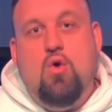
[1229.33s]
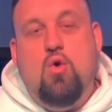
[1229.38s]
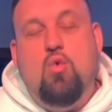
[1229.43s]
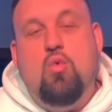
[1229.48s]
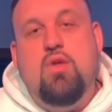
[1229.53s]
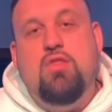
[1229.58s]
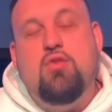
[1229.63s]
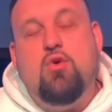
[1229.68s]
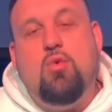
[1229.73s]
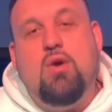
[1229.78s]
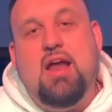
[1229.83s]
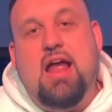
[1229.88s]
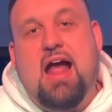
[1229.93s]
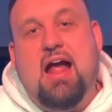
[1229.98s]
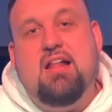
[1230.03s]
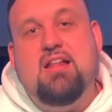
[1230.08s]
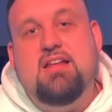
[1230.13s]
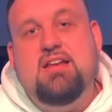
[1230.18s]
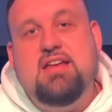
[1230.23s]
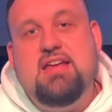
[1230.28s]
when the
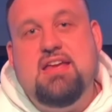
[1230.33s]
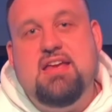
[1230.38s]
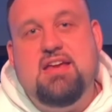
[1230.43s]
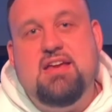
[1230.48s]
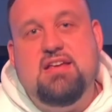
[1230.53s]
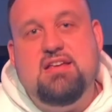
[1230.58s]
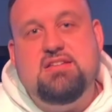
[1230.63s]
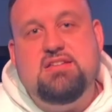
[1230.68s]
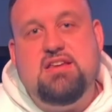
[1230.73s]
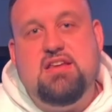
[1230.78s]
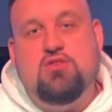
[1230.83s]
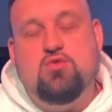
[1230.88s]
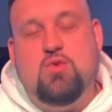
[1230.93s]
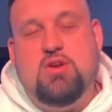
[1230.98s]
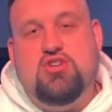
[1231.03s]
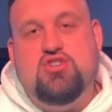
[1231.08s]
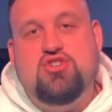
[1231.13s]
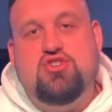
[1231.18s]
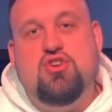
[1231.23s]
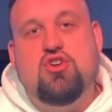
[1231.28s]
reality is is
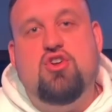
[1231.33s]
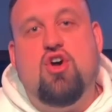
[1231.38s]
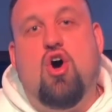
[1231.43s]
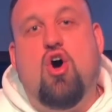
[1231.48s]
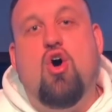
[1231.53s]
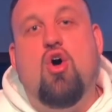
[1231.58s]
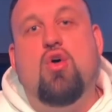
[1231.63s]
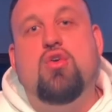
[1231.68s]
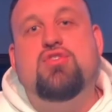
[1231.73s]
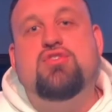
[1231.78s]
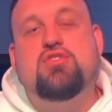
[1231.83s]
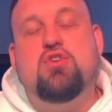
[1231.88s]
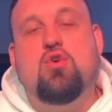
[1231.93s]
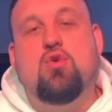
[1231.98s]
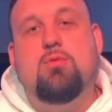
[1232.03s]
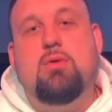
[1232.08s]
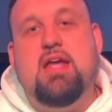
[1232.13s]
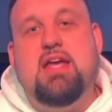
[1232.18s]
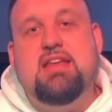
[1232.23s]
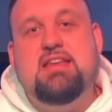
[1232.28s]
we should
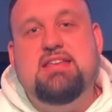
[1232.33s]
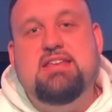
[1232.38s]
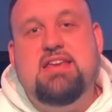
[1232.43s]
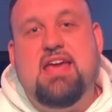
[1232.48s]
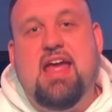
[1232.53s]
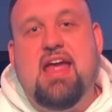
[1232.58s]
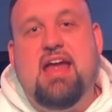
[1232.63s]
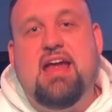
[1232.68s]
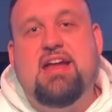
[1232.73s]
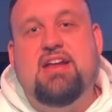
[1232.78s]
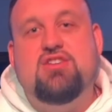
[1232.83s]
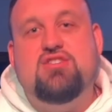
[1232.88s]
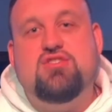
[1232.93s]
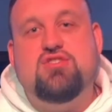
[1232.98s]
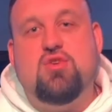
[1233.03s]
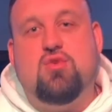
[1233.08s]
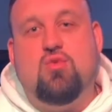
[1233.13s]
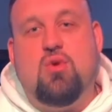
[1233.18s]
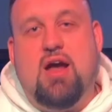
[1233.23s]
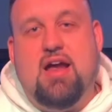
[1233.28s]
also engage
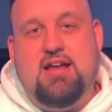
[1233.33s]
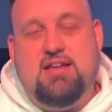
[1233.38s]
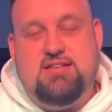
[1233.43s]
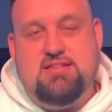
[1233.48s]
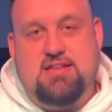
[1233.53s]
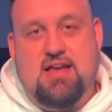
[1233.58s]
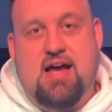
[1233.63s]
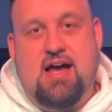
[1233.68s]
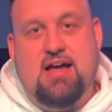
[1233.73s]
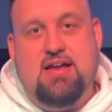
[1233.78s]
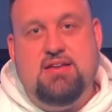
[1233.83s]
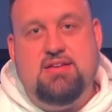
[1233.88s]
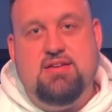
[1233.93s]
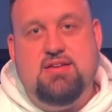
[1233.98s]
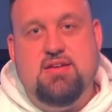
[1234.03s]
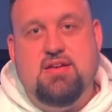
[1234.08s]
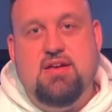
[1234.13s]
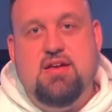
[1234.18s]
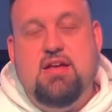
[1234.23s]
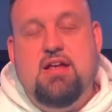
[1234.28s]
the right side
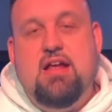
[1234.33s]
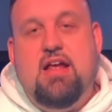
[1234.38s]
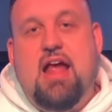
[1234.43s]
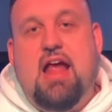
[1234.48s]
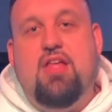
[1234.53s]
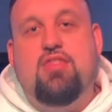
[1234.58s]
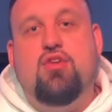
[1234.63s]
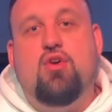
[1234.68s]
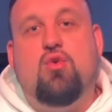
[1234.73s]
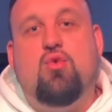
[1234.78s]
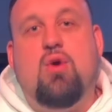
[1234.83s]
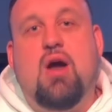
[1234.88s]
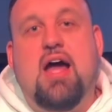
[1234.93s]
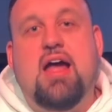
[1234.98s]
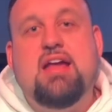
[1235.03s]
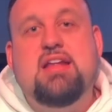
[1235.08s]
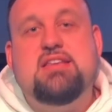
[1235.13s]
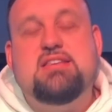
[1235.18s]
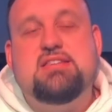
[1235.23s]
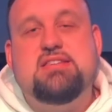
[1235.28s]
and the
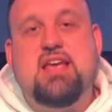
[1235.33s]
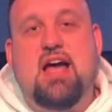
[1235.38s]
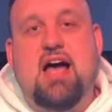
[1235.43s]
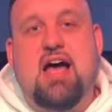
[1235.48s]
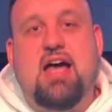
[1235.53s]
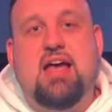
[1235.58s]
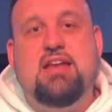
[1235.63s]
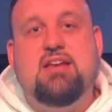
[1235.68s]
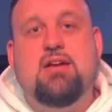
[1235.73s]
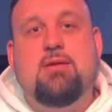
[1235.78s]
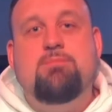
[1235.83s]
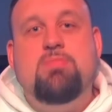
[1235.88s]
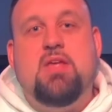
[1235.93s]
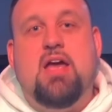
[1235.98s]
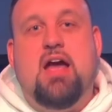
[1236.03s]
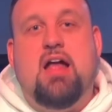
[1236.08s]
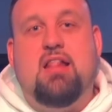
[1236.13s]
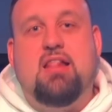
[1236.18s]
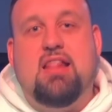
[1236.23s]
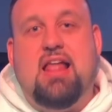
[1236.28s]
right side
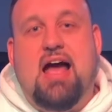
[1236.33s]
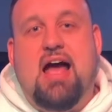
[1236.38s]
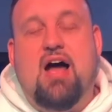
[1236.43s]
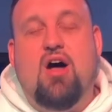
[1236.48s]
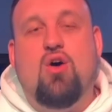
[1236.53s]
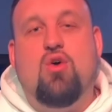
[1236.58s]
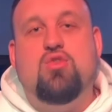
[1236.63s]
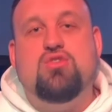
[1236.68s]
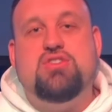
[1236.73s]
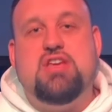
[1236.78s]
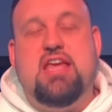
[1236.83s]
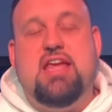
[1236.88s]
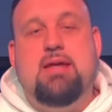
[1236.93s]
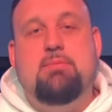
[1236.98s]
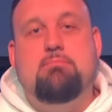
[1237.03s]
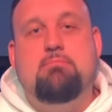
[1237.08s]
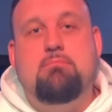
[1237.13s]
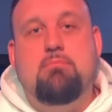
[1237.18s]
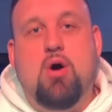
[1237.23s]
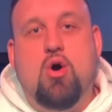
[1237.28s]
allows
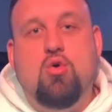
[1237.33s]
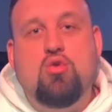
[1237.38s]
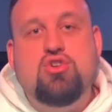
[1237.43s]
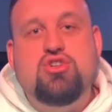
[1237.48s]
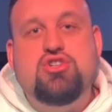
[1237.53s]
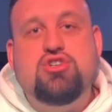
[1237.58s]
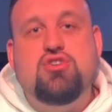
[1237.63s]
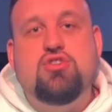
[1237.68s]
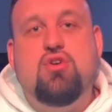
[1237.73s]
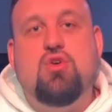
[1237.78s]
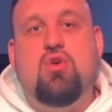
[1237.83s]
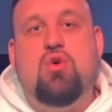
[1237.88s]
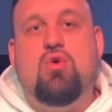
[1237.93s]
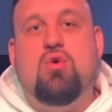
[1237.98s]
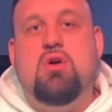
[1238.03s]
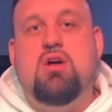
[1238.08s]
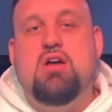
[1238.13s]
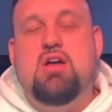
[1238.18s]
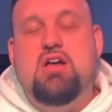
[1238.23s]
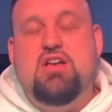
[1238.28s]

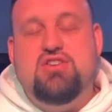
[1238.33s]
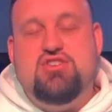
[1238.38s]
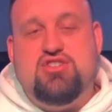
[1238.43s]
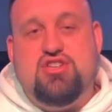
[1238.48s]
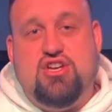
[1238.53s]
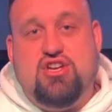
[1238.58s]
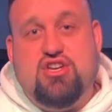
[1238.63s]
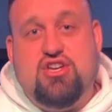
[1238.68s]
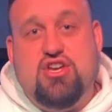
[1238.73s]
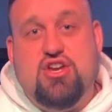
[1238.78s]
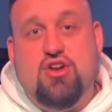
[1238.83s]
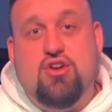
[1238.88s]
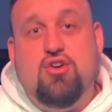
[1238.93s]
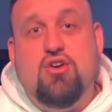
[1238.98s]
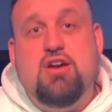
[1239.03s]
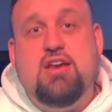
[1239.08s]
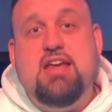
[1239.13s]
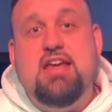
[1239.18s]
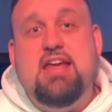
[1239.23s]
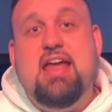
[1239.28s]
emotional
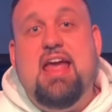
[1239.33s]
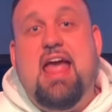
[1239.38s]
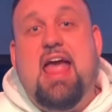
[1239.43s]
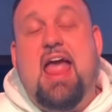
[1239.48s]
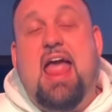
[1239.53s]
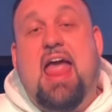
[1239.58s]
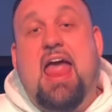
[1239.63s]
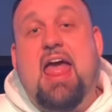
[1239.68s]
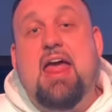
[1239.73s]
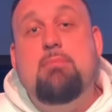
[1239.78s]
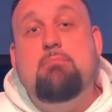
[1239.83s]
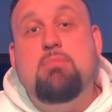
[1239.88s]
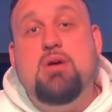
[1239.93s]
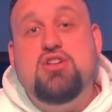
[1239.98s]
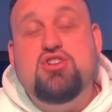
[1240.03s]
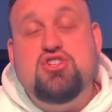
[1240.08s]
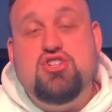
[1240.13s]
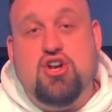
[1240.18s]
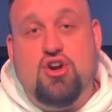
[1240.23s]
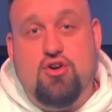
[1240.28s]
security and
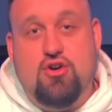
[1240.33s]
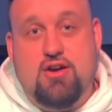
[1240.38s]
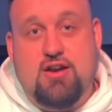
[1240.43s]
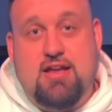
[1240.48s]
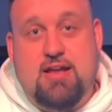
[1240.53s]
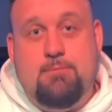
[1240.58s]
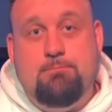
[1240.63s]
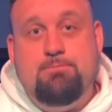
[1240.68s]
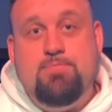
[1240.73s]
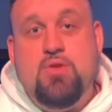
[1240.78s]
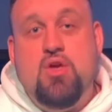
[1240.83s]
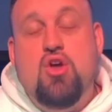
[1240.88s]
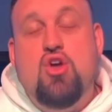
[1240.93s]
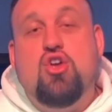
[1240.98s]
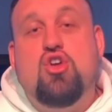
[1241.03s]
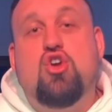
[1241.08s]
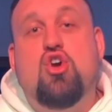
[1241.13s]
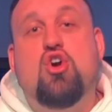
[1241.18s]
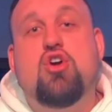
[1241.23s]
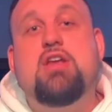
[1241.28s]
maturity
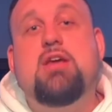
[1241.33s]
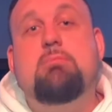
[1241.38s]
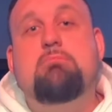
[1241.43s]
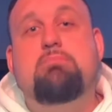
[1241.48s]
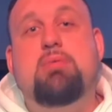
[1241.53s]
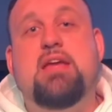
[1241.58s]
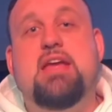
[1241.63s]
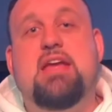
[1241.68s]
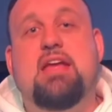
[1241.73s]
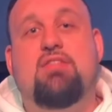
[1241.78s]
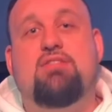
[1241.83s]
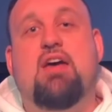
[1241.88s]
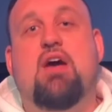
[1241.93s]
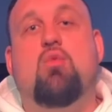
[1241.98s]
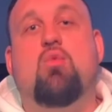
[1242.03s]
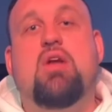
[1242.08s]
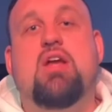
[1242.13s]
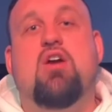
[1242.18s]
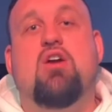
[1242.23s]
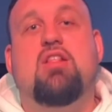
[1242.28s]
could it be
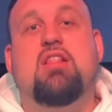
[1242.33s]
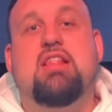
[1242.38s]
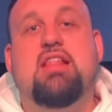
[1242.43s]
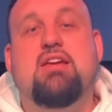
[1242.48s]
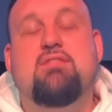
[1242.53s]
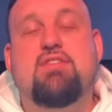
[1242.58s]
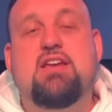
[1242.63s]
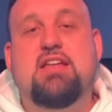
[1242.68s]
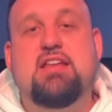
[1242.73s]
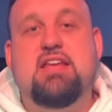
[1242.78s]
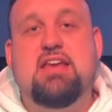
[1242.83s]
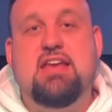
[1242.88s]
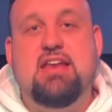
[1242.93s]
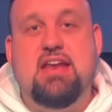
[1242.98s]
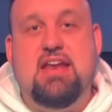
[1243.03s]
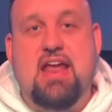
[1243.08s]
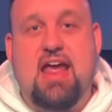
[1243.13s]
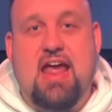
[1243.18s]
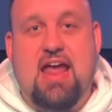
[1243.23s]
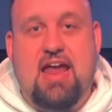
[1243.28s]
that we are living in
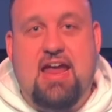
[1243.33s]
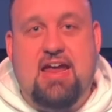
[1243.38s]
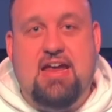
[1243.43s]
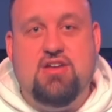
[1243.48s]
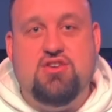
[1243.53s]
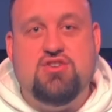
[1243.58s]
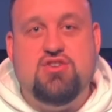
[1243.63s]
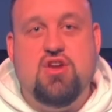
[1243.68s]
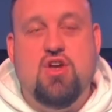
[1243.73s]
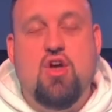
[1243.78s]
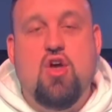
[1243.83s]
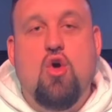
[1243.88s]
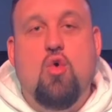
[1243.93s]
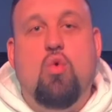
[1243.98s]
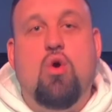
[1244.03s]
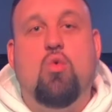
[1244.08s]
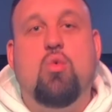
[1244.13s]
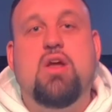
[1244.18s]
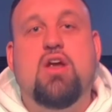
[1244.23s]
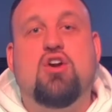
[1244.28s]
an age
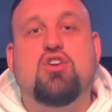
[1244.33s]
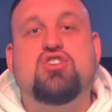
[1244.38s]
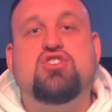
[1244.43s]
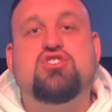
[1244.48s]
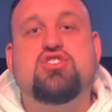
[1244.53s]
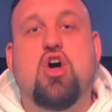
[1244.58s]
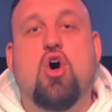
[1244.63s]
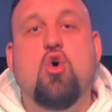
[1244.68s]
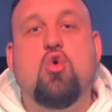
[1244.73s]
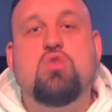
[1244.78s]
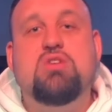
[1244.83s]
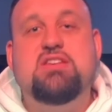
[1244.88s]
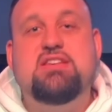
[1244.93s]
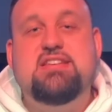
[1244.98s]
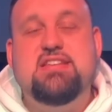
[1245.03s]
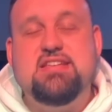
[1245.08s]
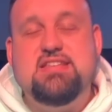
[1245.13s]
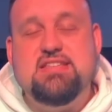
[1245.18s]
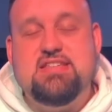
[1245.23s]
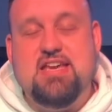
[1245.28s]
where we are so
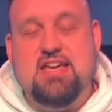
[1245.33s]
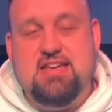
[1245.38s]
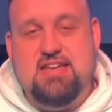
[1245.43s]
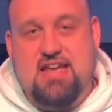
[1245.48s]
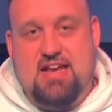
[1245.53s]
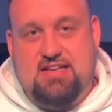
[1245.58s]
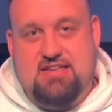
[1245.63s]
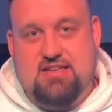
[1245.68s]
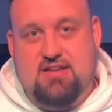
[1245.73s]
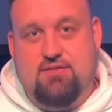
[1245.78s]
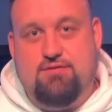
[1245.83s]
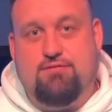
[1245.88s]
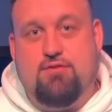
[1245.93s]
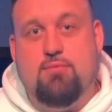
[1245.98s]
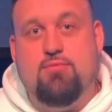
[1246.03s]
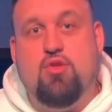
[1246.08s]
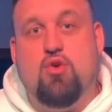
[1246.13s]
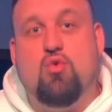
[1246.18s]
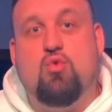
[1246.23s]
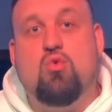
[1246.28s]
disconnected
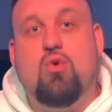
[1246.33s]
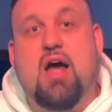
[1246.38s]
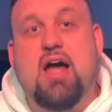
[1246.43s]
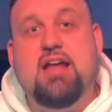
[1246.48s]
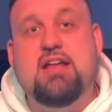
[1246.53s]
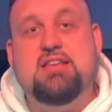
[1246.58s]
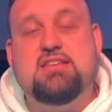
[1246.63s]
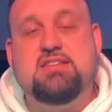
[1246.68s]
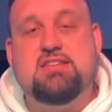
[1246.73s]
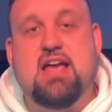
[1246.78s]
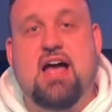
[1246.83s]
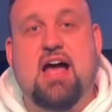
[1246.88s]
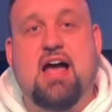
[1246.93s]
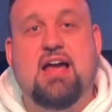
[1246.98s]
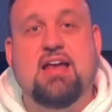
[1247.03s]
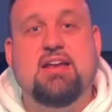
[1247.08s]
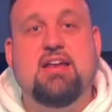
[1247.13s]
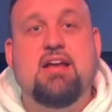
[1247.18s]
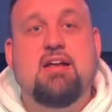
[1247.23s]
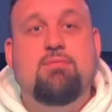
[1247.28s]
from the right
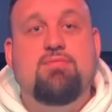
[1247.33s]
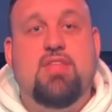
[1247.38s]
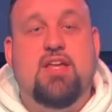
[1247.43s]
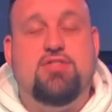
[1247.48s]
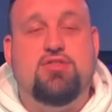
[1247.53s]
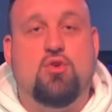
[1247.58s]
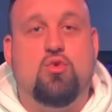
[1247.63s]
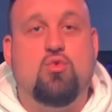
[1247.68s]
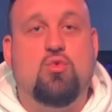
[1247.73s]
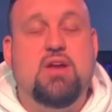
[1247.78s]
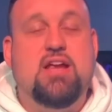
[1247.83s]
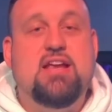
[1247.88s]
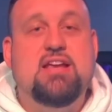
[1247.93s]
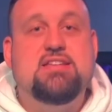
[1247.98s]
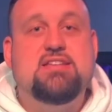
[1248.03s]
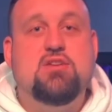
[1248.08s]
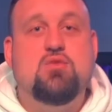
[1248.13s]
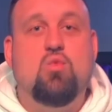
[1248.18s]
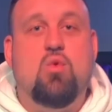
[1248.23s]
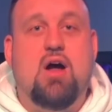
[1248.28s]
side that the
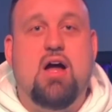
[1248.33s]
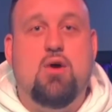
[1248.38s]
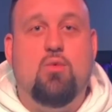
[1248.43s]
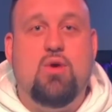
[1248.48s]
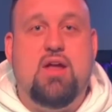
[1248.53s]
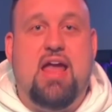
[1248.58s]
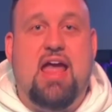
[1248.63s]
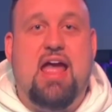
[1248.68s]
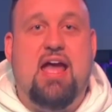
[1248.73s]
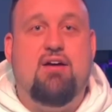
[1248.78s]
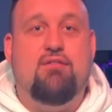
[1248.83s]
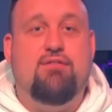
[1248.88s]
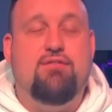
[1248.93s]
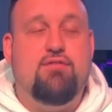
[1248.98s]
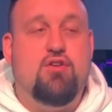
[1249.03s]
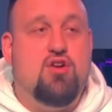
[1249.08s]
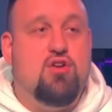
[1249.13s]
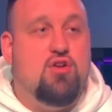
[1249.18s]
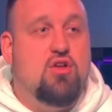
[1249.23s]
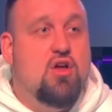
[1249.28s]
reason why we
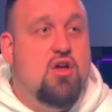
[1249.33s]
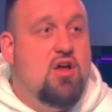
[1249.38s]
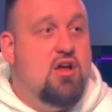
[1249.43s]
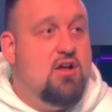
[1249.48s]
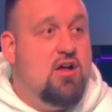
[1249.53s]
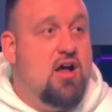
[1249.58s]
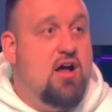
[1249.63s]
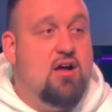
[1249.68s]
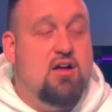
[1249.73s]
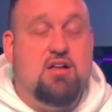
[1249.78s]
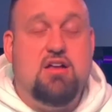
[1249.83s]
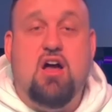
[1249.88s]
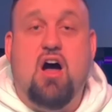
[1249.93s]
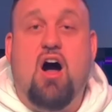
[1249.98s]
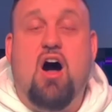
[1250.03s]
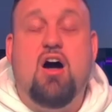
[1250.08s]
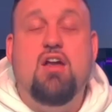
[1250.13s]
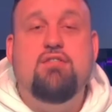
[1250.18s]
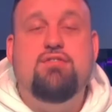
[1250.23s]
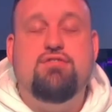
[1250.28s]
have uh,
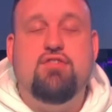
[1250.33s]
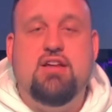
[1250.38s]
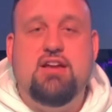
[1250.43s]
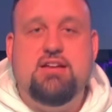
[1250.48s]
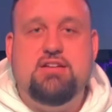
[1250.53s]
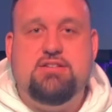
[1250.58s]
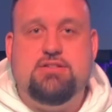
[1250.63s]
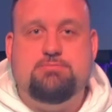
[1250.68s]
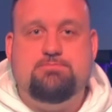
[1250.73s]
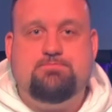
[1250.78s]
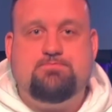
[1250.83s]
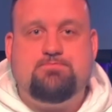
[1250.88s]
conflict